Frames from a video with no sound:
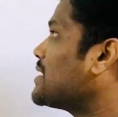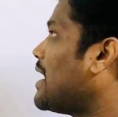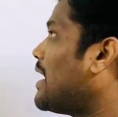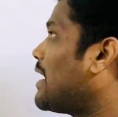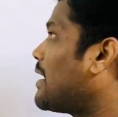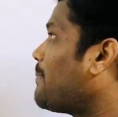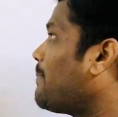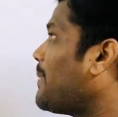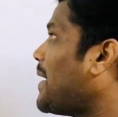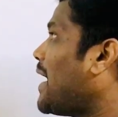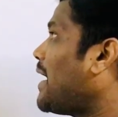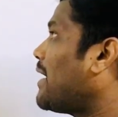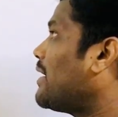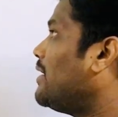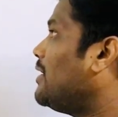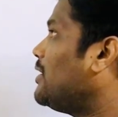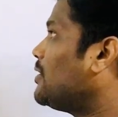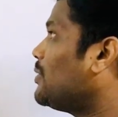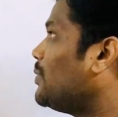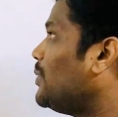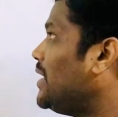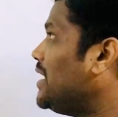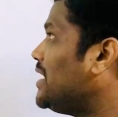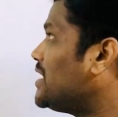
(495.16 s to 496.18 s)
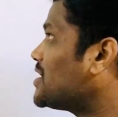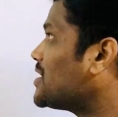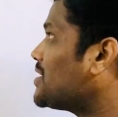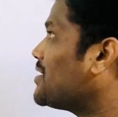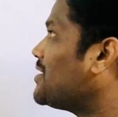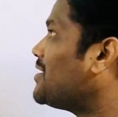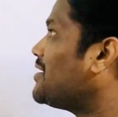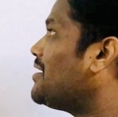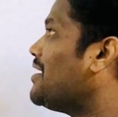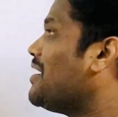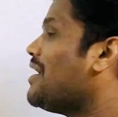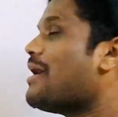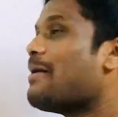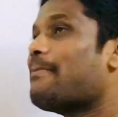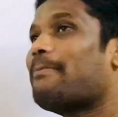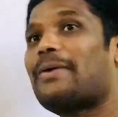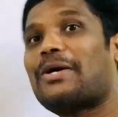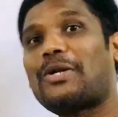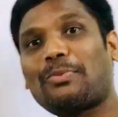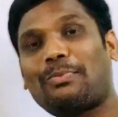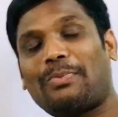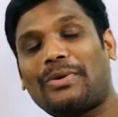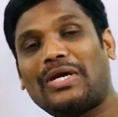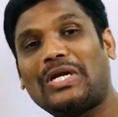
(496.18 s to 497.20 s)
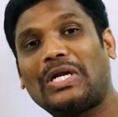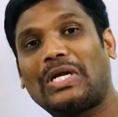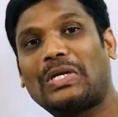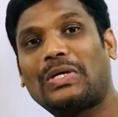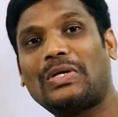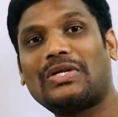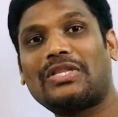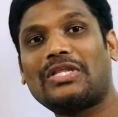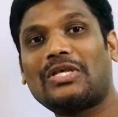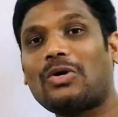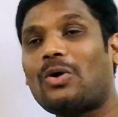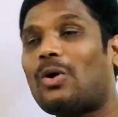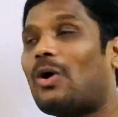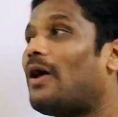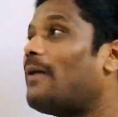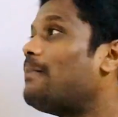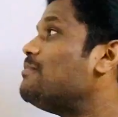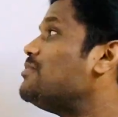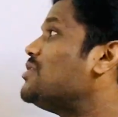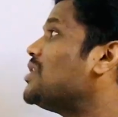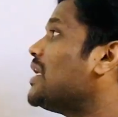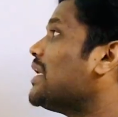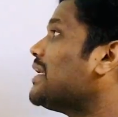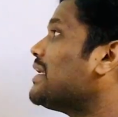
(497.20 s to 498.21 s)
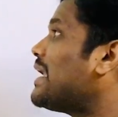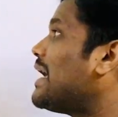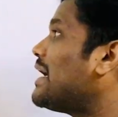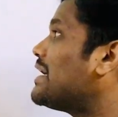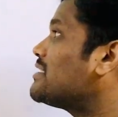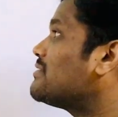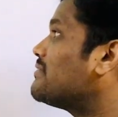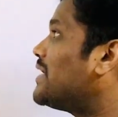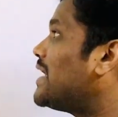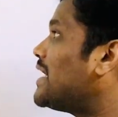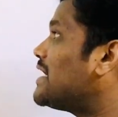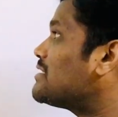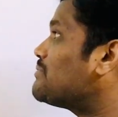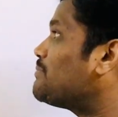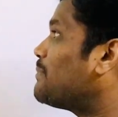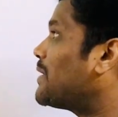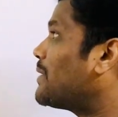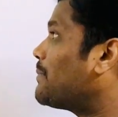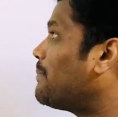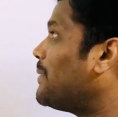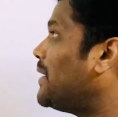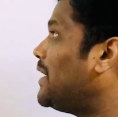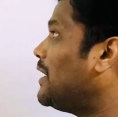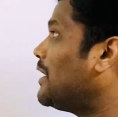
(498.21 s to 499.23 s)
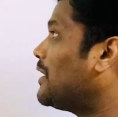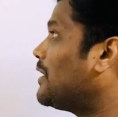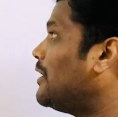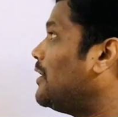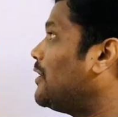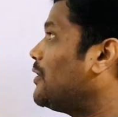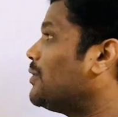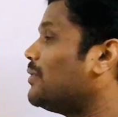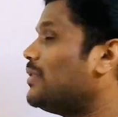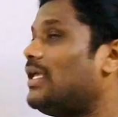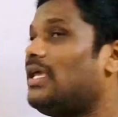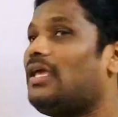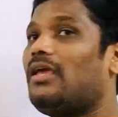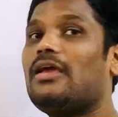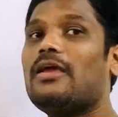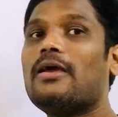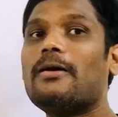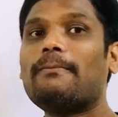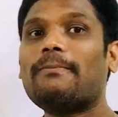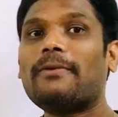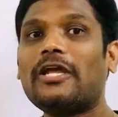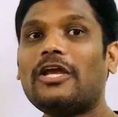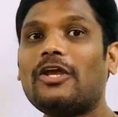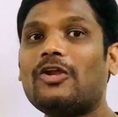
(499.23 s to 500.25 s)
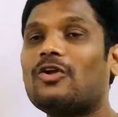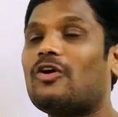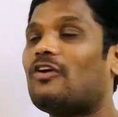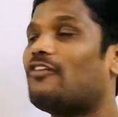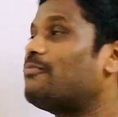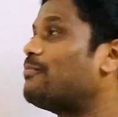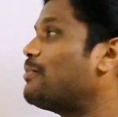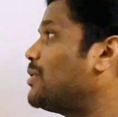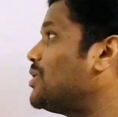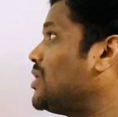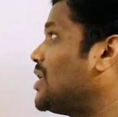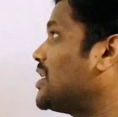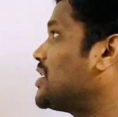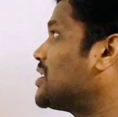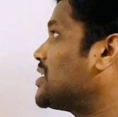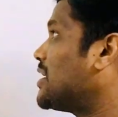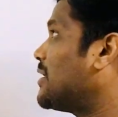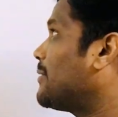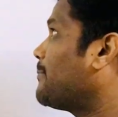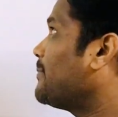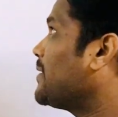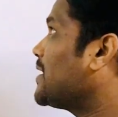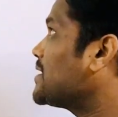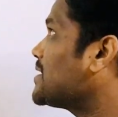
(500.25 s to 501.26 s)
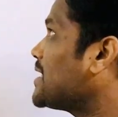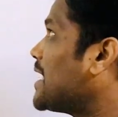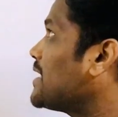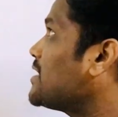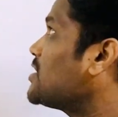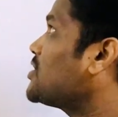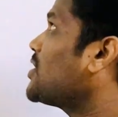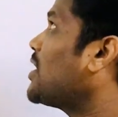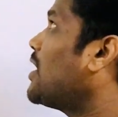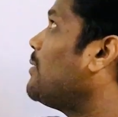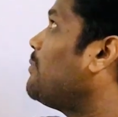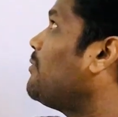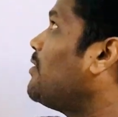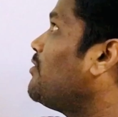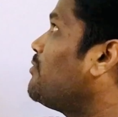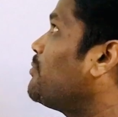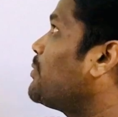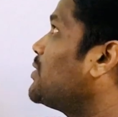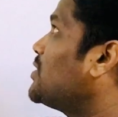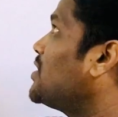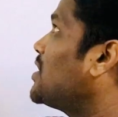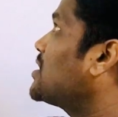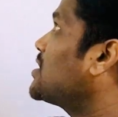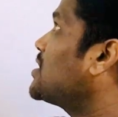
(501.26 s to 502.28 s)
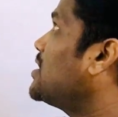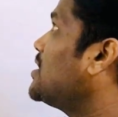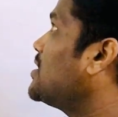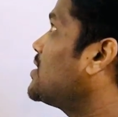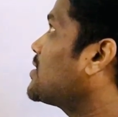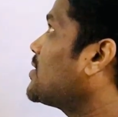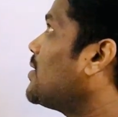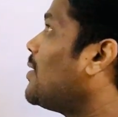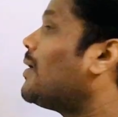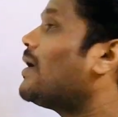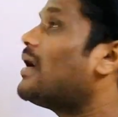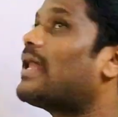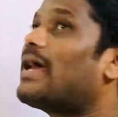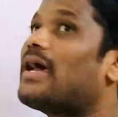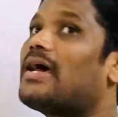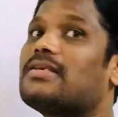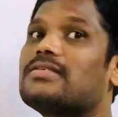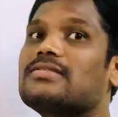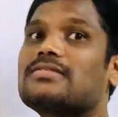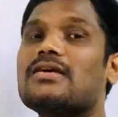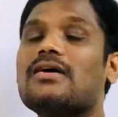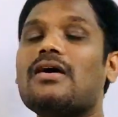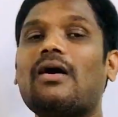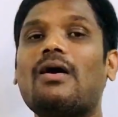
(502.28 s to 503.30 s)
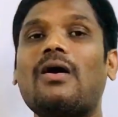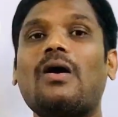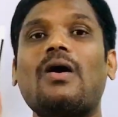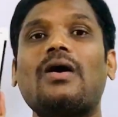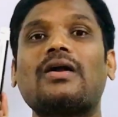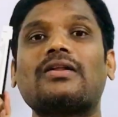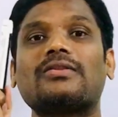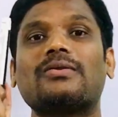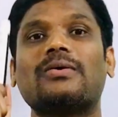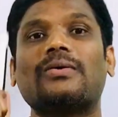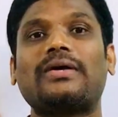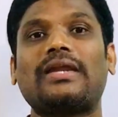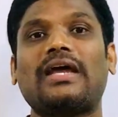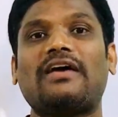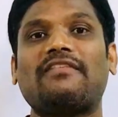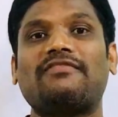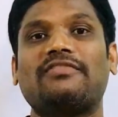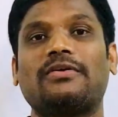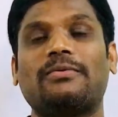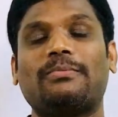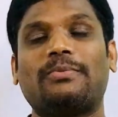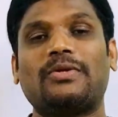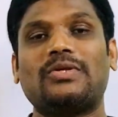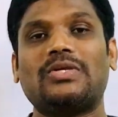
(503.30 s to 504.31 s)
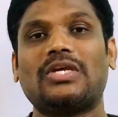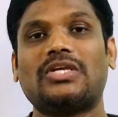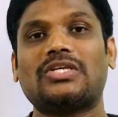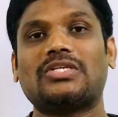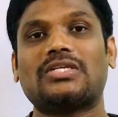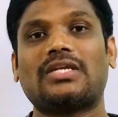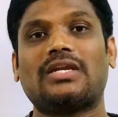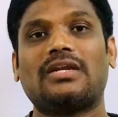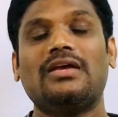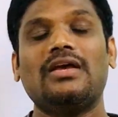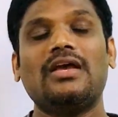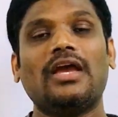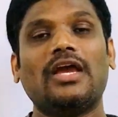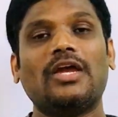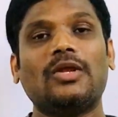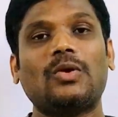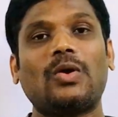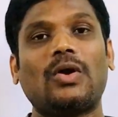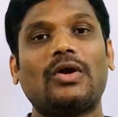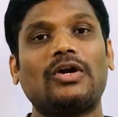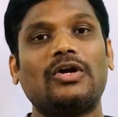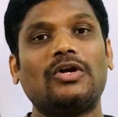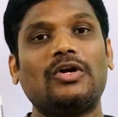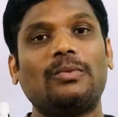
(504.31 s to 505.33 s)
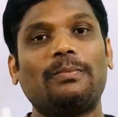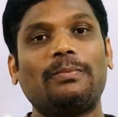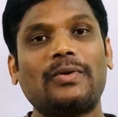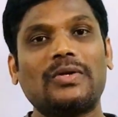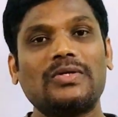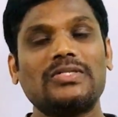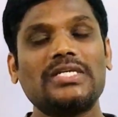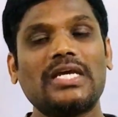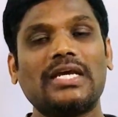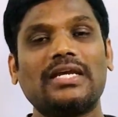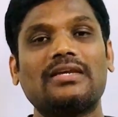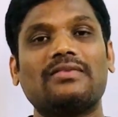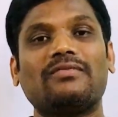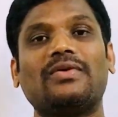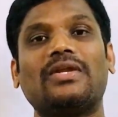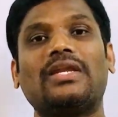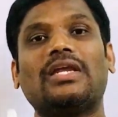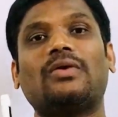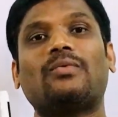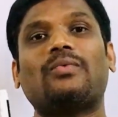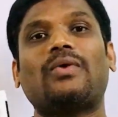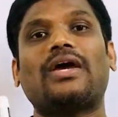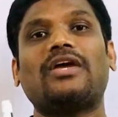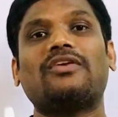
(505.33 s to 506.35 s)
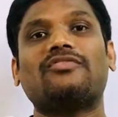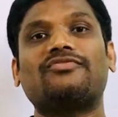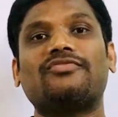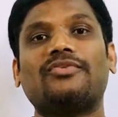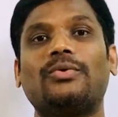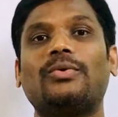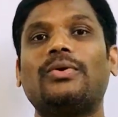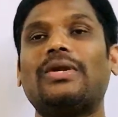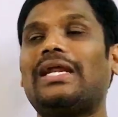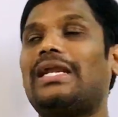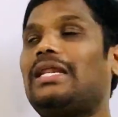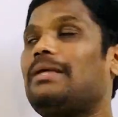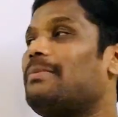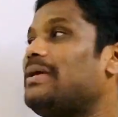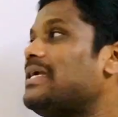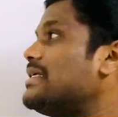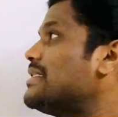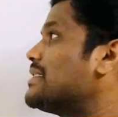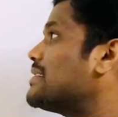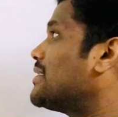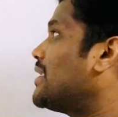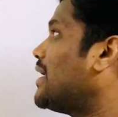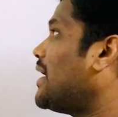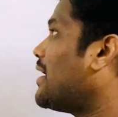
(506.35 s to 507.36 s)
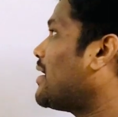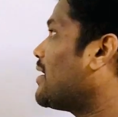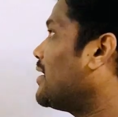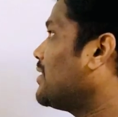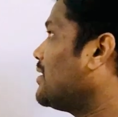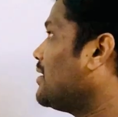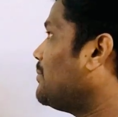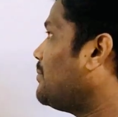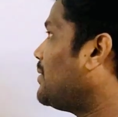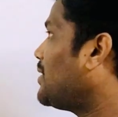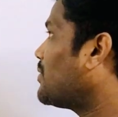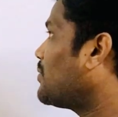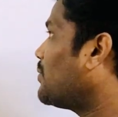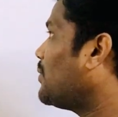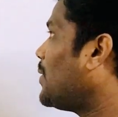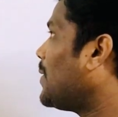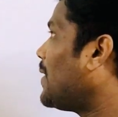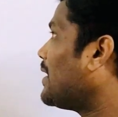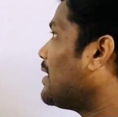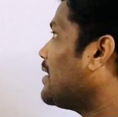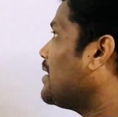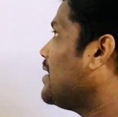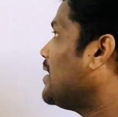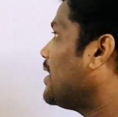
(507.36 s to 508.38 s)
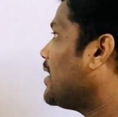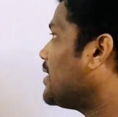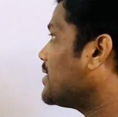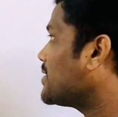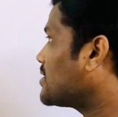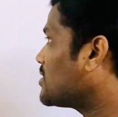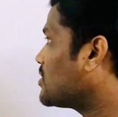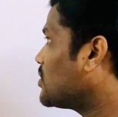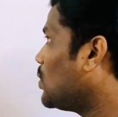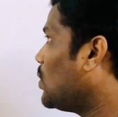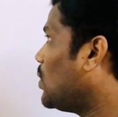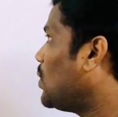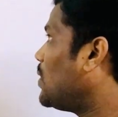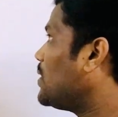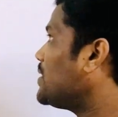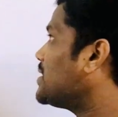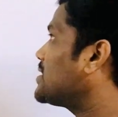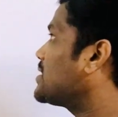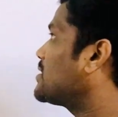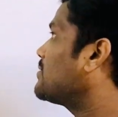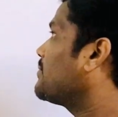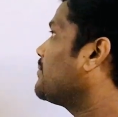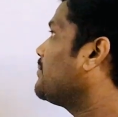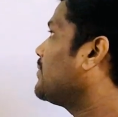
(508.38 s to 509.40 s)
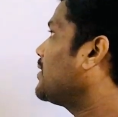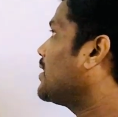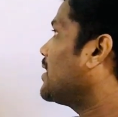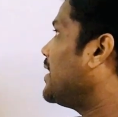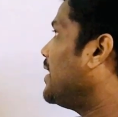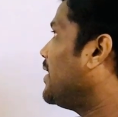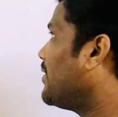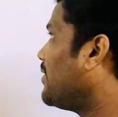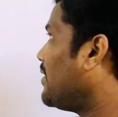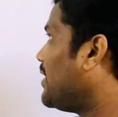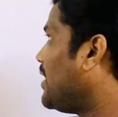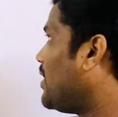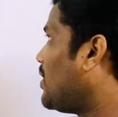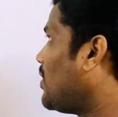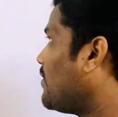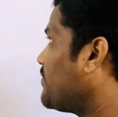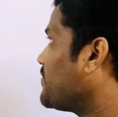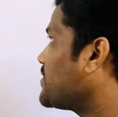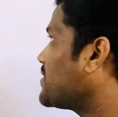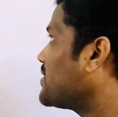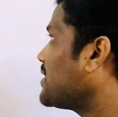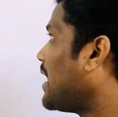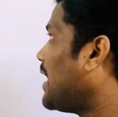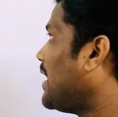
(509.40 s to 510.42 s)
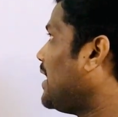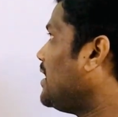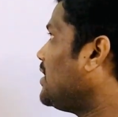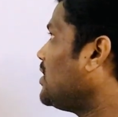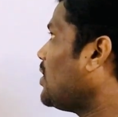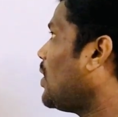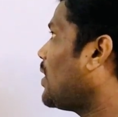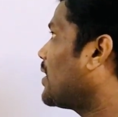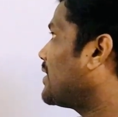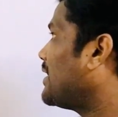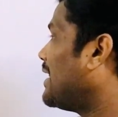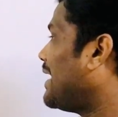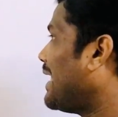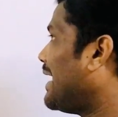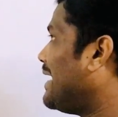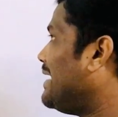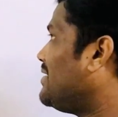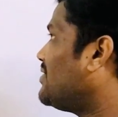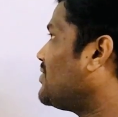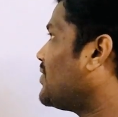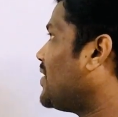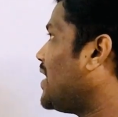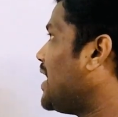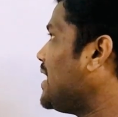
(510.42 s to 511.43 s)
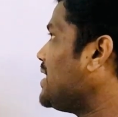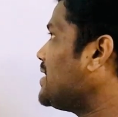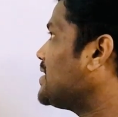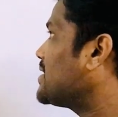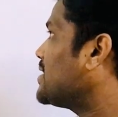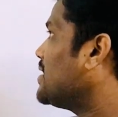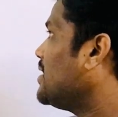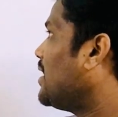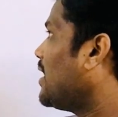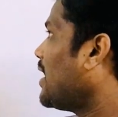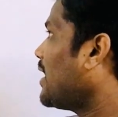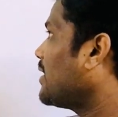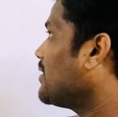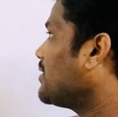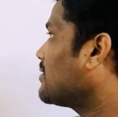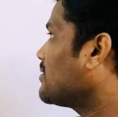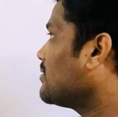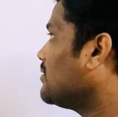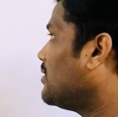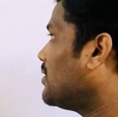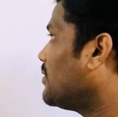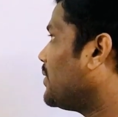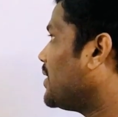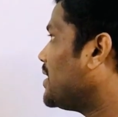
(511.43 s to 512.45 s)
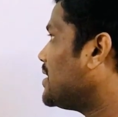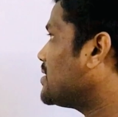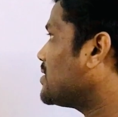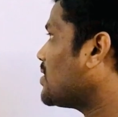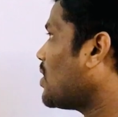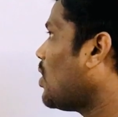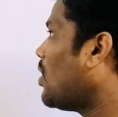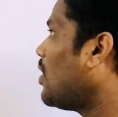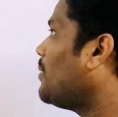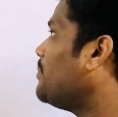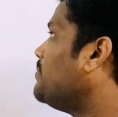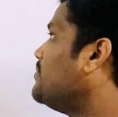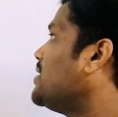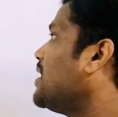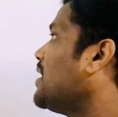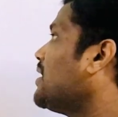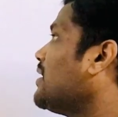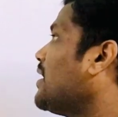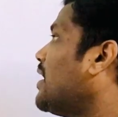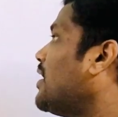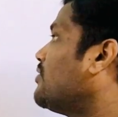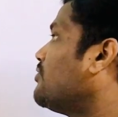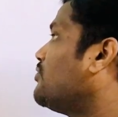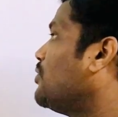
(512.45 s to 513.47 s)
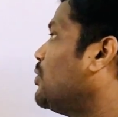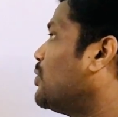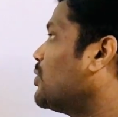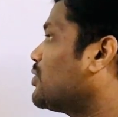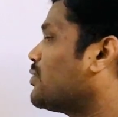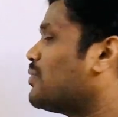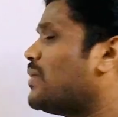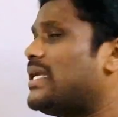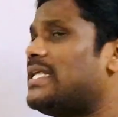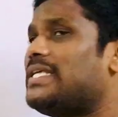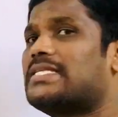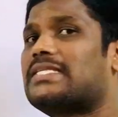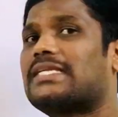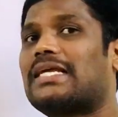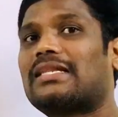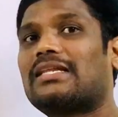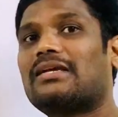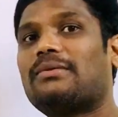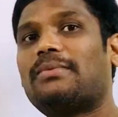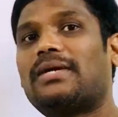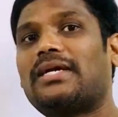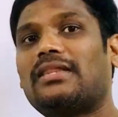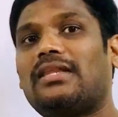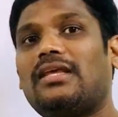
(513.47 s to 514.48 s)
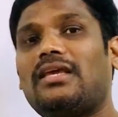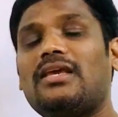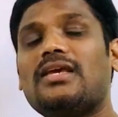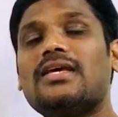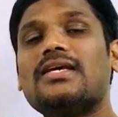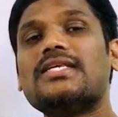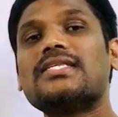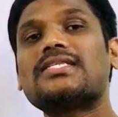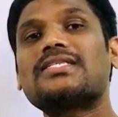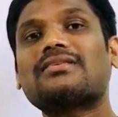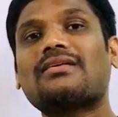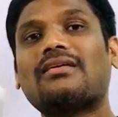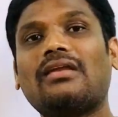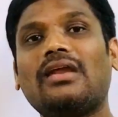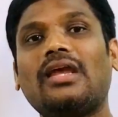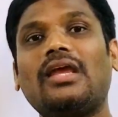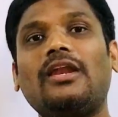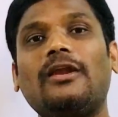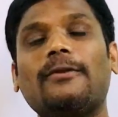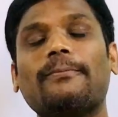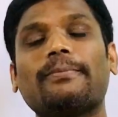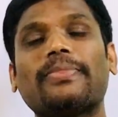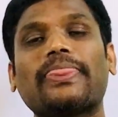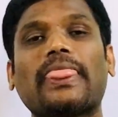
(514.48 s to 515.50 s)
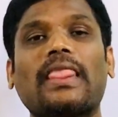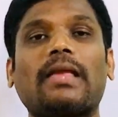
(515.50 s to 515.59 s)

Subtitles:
are parallel to each other, perpendicular to the object as well as perpendicular to the plane of projection. Such type of projection is called as orthographic projection. In order to project, we require four elements. They are nothing but what? A source, ray of sight or the light rays, and the third one is the object, and fourth one is nothing but the screen.